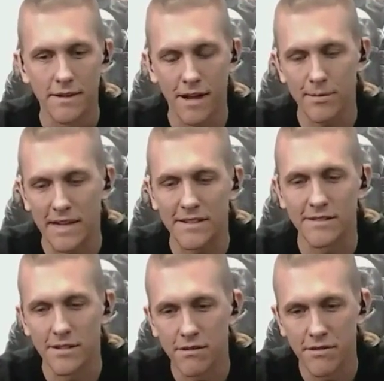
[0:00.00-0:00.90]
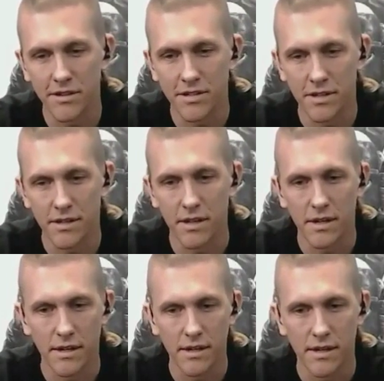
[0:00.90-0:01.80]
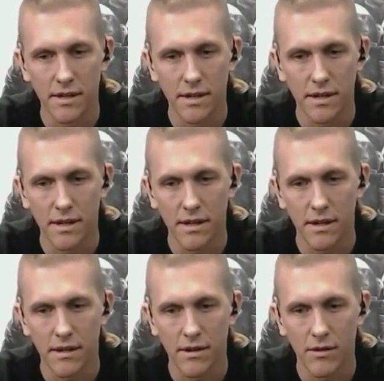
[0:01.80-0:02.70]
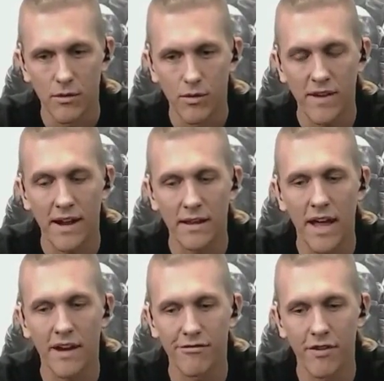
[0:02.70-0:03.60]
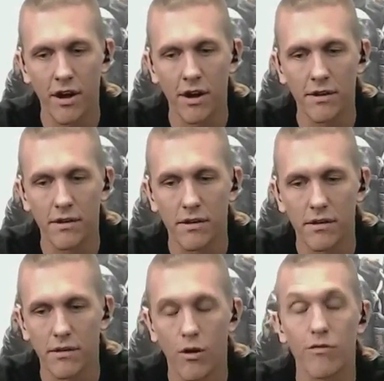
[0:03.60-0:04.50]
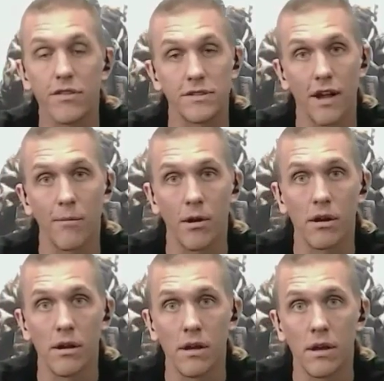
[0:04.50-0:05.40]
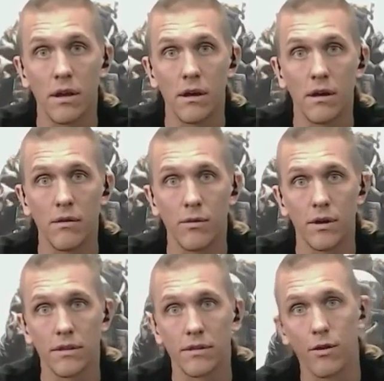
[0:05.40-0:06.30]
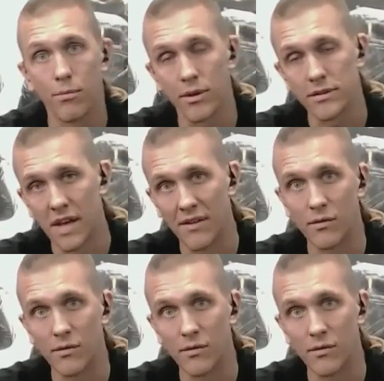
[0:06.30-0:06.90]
Tom Clancy's The Division, we've had a lot of fun over the summer with 1.7,